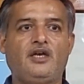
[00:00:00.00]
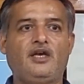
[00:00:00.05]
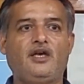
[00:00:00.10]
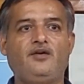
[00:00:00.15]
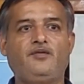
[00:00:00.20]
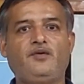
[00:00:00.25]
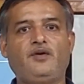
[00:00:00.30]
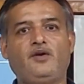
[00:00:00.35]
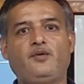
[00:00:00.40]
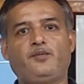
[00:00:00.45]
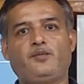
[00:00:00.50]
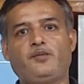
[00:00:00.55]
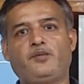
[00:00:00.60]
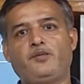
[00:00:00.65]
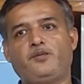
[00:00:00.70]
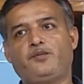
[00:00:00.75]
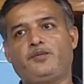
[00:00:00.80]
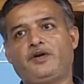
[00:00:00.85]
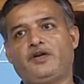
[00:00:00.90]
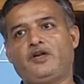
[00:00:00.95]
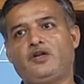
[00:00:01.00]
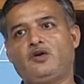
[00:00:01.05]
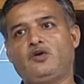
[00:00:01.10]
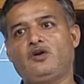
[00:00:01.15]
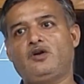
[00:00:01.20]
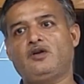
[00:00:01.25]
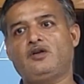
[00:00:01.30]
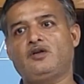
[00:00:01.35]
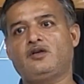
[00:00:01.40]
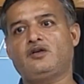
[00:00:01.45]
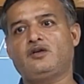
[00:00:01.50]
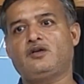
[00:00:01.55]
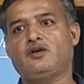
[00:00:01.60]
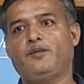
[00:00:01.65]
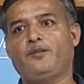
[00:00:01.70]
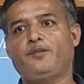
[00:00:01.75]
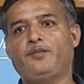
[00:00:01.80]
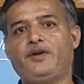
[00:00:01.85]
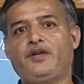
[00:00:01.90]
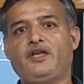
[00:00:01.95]
if a particular
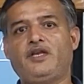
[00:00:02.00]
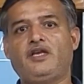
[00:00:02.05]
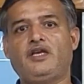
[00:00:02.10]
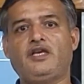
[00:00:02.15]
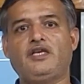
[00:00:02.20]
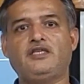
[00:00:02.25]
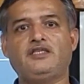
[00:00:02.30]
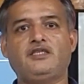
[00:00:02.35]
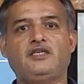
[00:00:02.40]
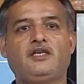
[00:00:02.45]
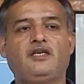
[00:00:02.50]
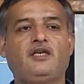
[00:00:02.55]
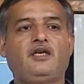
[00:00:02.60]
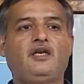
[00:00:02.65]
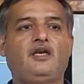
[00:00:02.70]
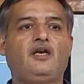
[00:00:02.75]
company is a